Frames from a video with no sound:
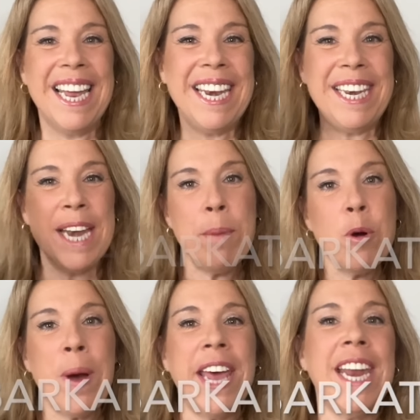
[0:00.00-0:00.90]
Number
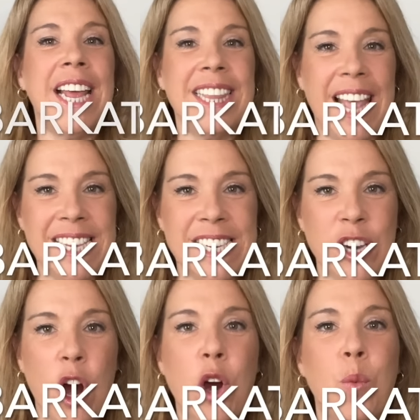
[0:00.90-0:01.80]
1, let's
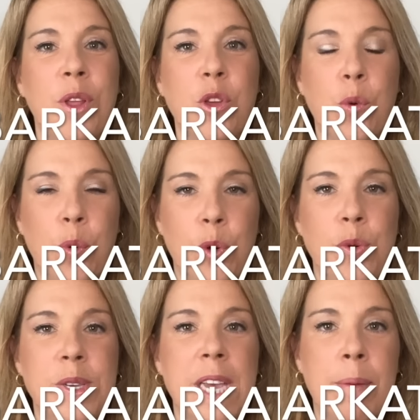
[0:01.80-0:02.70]
start with
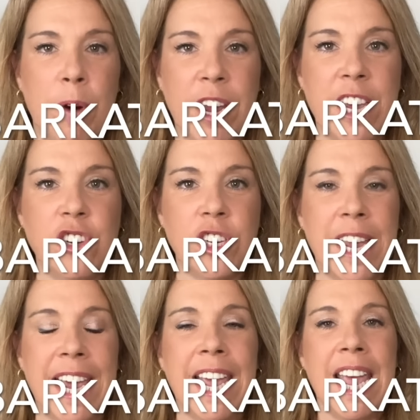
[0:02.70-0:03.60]
cruise embarkation
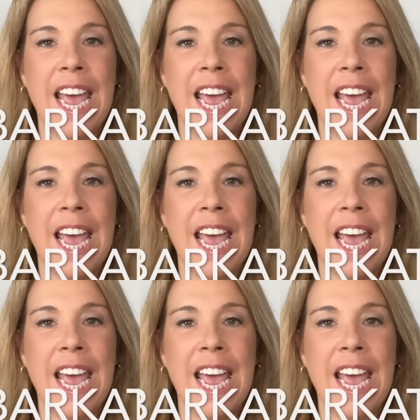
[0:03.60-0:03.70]
day